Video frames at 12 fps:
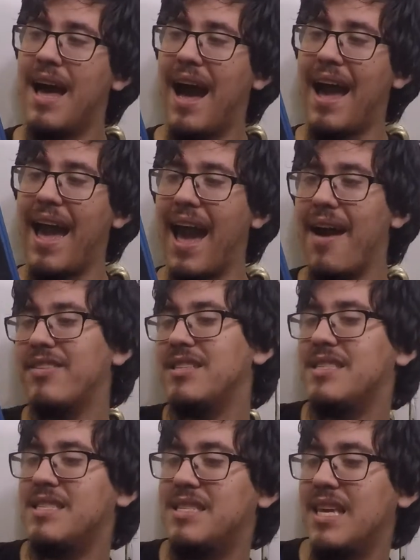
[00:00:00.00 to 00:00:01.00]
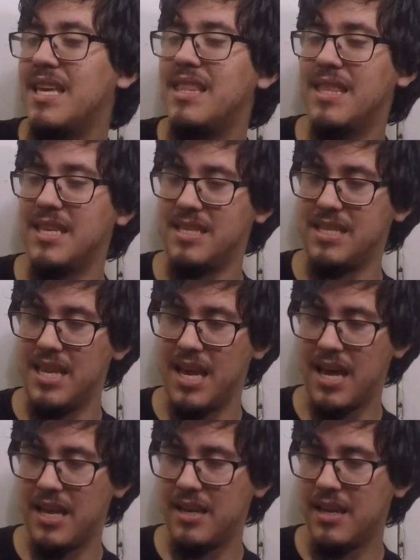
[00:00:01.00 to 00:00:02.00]
I haven't seen this
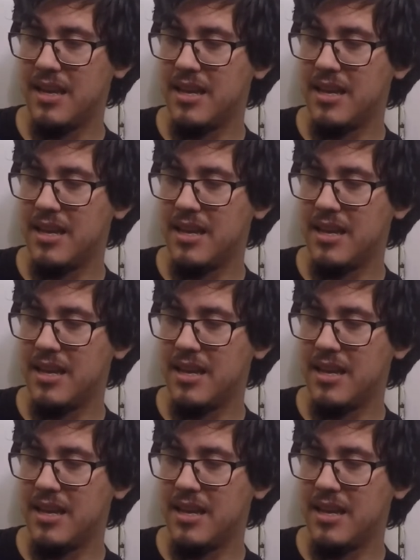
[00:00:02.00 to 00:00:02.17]
yet,